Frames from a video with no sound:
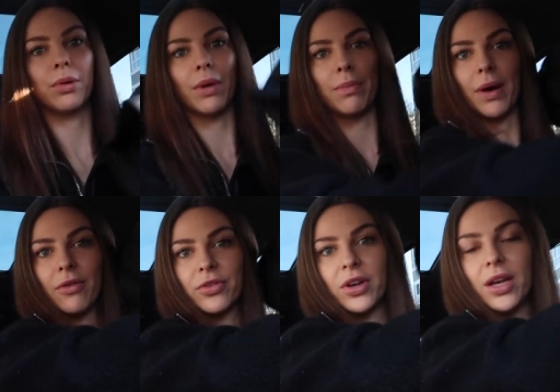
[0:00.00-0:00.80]
put my
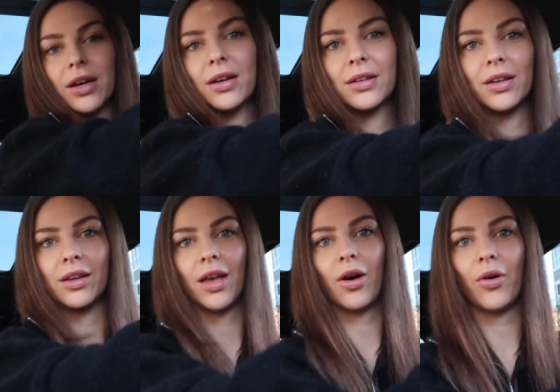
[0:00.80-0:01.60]
puffer here.
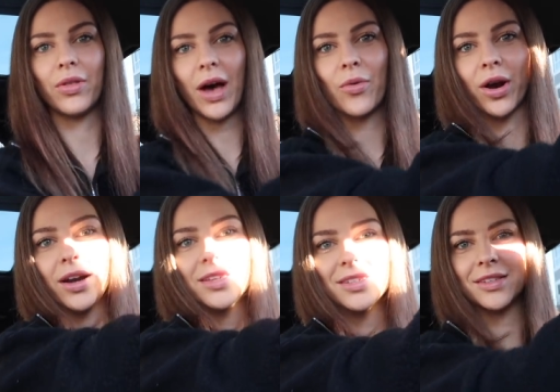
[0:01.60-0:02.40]
Oh, that
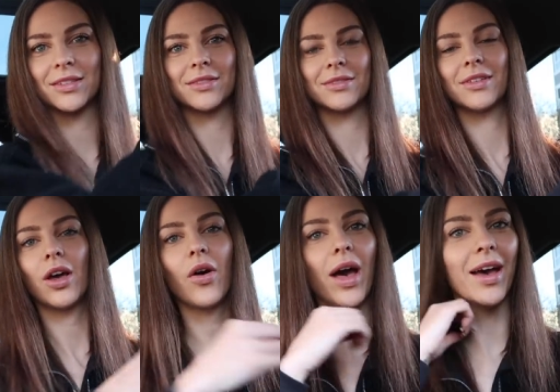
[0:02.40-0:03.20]
works.
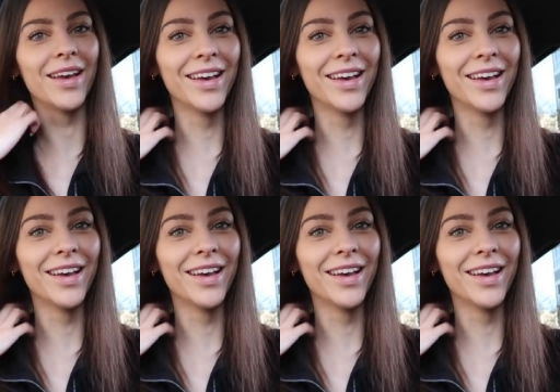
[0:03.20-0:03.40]
Okay.